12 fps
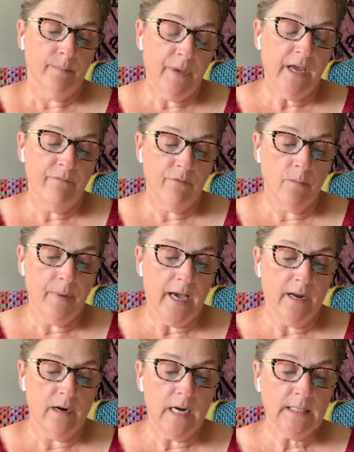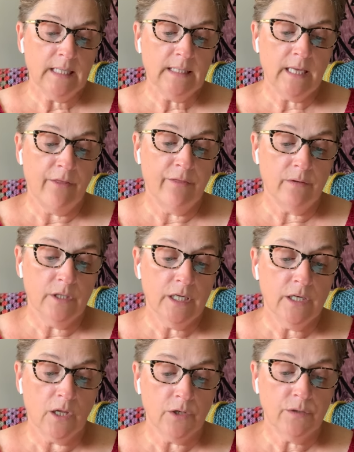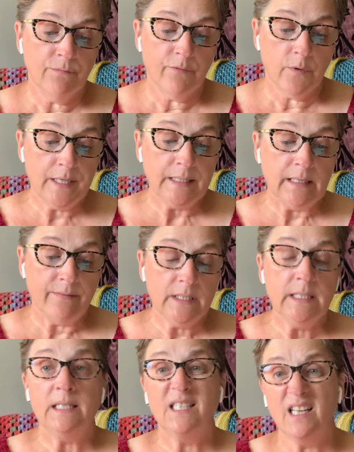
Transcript: paid for pattern, as I say, $13.47